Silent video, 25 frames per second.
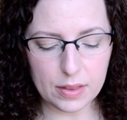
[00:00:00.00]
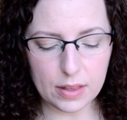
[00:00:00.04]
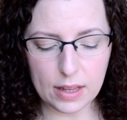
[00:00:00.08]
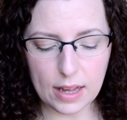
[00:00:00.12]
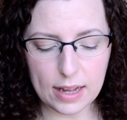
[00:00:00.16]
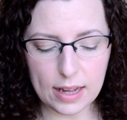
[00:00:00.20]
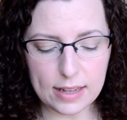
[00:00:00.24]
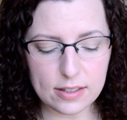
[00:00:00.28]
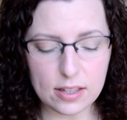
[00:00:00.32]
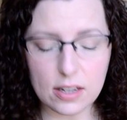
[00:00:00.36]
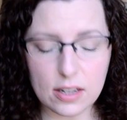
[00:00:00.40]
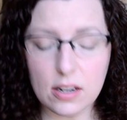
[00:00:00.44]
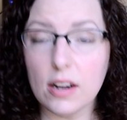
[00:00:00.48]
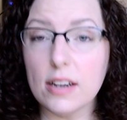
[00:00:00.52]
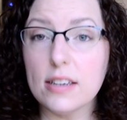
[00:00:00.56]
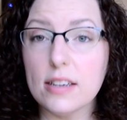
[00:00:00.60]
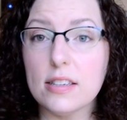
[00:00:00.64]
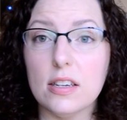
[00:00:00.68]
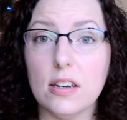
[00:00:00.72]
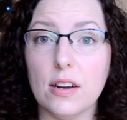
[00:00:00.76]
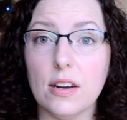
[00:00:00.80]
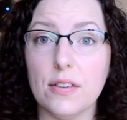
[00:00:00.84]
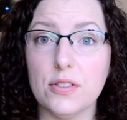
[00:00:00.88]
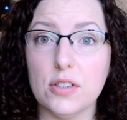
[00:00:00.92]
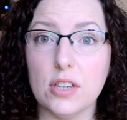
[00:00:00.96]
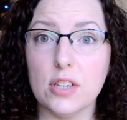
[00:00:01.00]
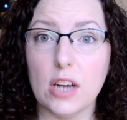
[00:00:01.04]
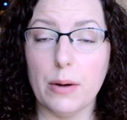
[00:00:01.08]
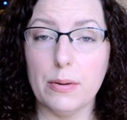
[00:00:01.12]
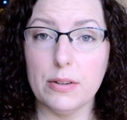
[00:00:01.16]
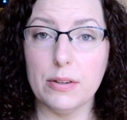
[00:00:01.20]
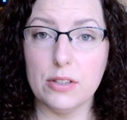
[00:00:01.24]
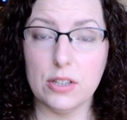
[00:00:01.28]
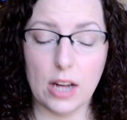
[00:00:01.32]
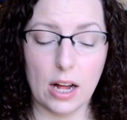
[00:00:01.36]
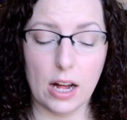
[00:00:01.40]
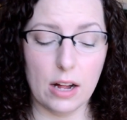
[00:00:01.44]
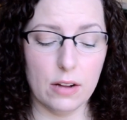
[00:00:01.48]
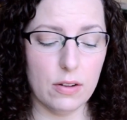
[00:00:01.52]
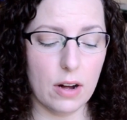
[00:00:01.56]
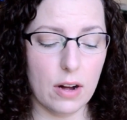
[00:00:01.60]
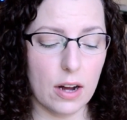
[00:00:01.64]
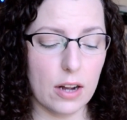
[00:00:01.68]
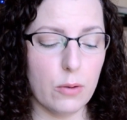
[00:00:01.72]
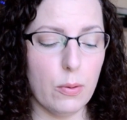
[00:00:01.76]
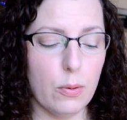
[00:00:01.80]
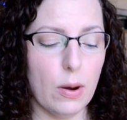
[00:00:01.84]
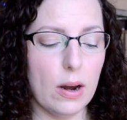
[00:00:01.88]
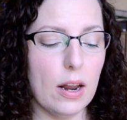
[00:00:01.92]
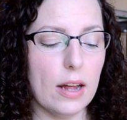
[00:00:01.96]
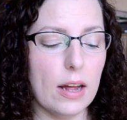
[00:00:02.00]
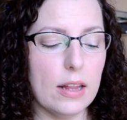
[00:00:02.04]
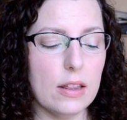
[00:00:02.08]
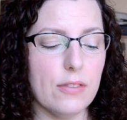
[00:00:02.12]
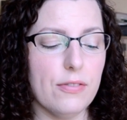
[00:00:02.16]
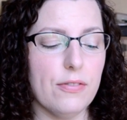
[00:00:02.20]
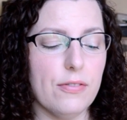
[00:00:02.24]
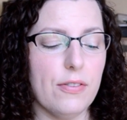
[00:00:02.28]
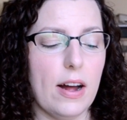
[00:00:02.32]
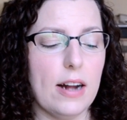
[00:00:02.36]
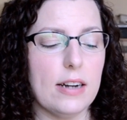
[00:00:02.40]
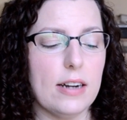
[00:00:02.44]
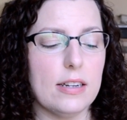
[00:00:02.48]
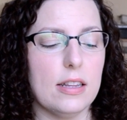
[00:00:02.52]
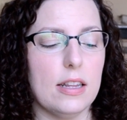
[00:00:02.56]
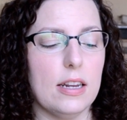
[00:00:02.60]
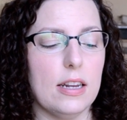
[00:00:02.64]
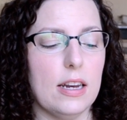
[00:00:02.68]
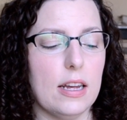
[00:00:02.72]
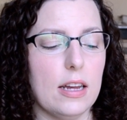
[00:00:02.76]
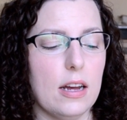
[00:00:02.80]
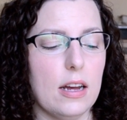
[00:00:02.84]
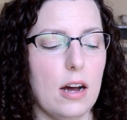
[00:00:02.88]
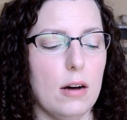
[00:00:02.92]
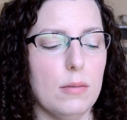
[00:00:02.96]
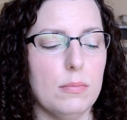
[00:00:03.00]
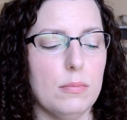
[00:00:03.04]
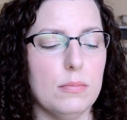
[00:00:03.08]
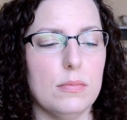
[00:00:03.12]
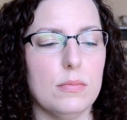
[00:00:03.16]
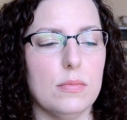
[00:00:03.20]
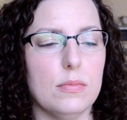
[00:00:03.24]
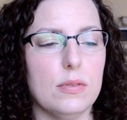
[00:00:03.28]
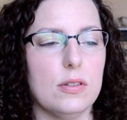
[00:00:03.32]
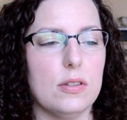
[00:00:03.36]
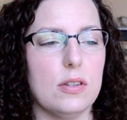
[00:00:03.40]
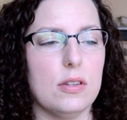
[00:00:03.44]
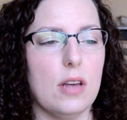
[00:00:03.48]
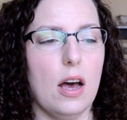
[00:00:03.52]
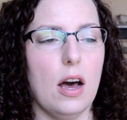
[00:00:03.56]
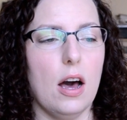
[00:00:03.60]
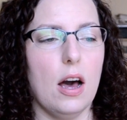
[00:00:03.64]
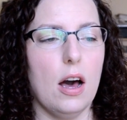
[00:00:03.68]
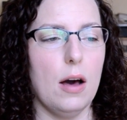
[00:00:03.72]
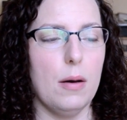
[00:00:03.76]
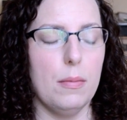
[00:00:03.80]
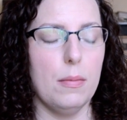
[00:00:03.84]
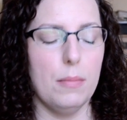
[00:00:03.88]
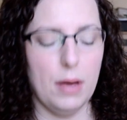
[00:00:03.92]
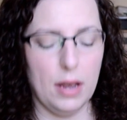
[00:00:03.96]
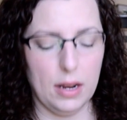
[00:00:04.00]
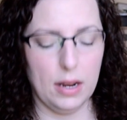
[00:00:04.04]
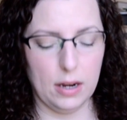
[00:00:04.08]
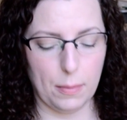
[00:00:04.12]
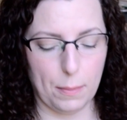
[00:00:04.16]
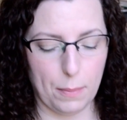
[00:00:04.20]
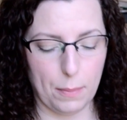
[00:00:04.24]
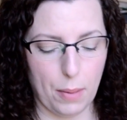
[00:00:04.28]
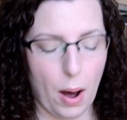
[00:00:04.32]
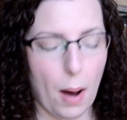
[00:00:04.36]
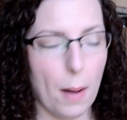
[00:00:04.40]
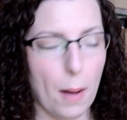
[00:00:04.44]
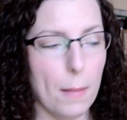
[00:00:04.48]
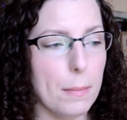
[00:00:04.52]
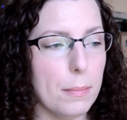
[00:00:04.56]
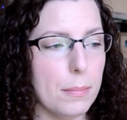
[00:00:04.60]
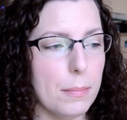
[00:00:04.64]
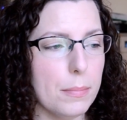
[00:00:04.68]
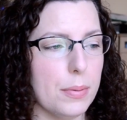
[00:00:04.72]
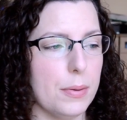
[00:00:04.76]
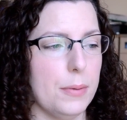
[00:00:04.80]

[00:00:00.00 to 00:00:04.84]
It's a nice enough shower gel. I quite like the fact that it comes in a pump.